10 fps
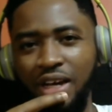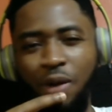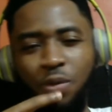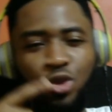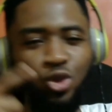
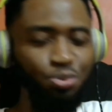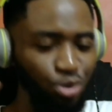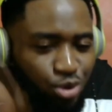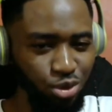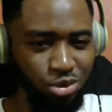I was
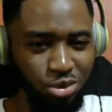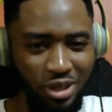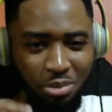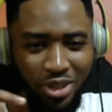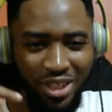supposed to do
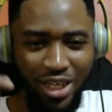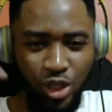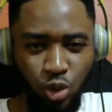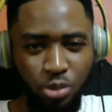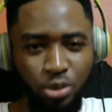that, but then I
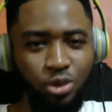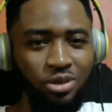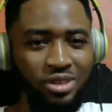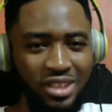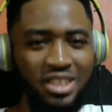stumbled
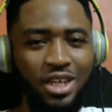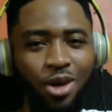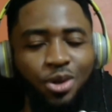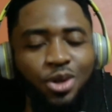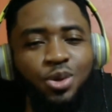on this
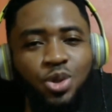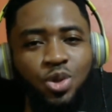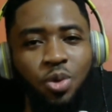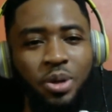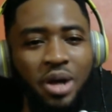Kao Denero
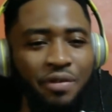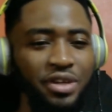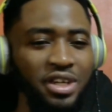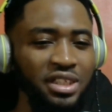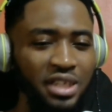song,
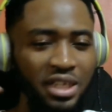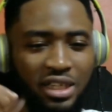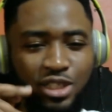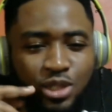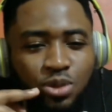African King.
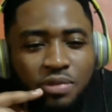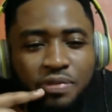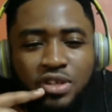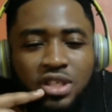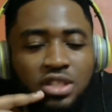Listen to the
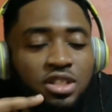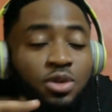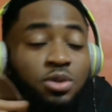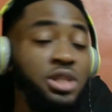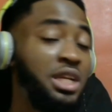first 30
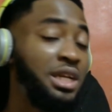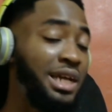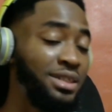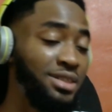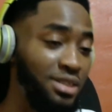seconds, and I
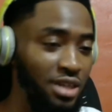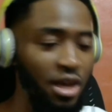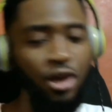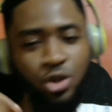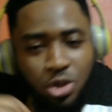liked it.
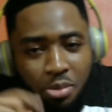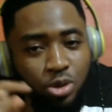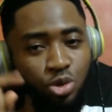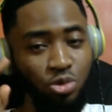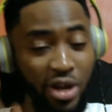So I'm
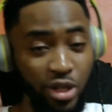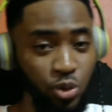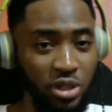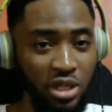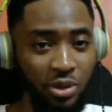about to react
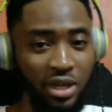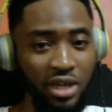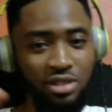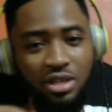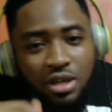to it now,
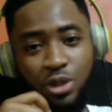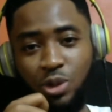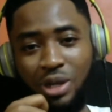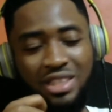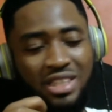guys.
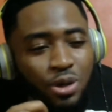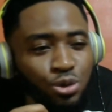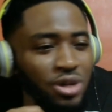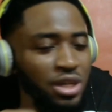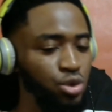So I think I will
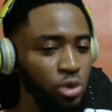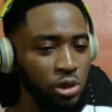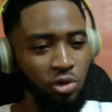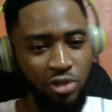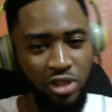do that Two in
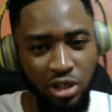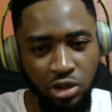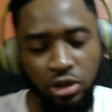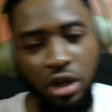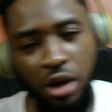Love later
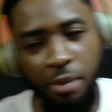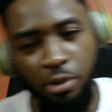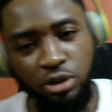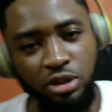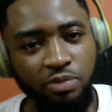on.
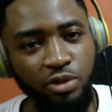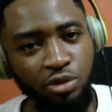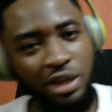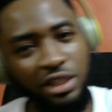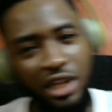But
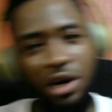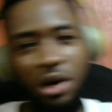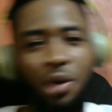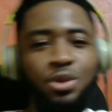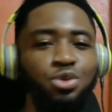right now,
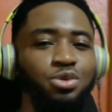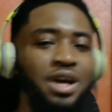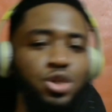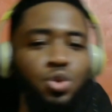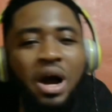I want to
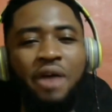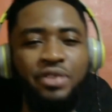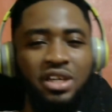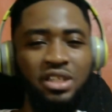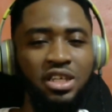react to
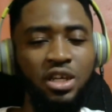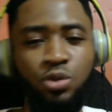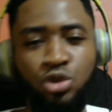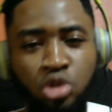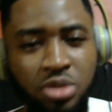African King. It
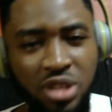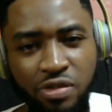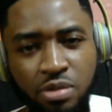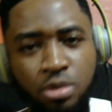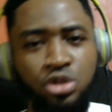was dropped
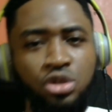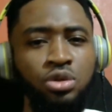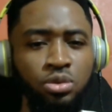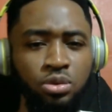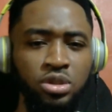7 months
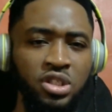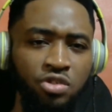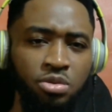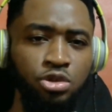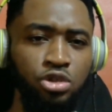ago.
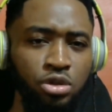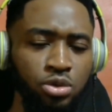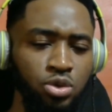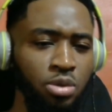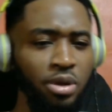7 months ago.
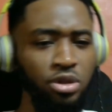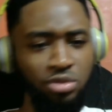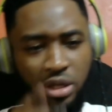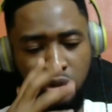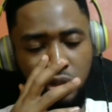So I'm about to
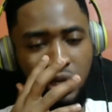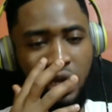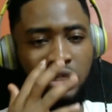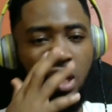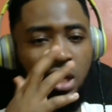react to this,
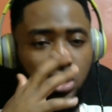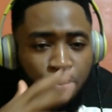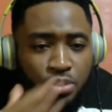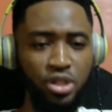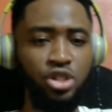guys. So
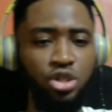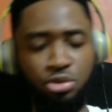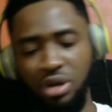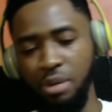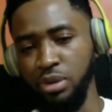please hit the
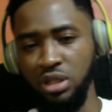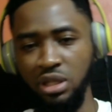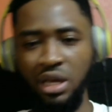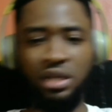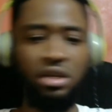subscribe button,
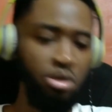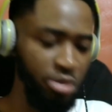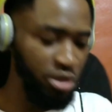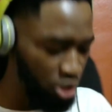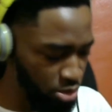like,
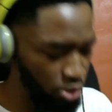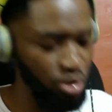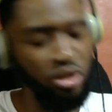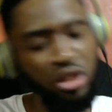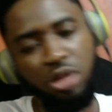comment, tell me what
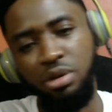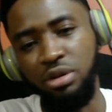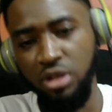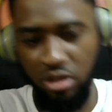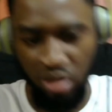you think
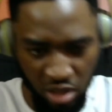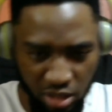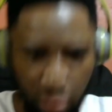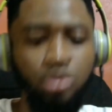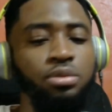about this.
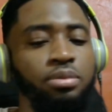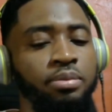Let's go.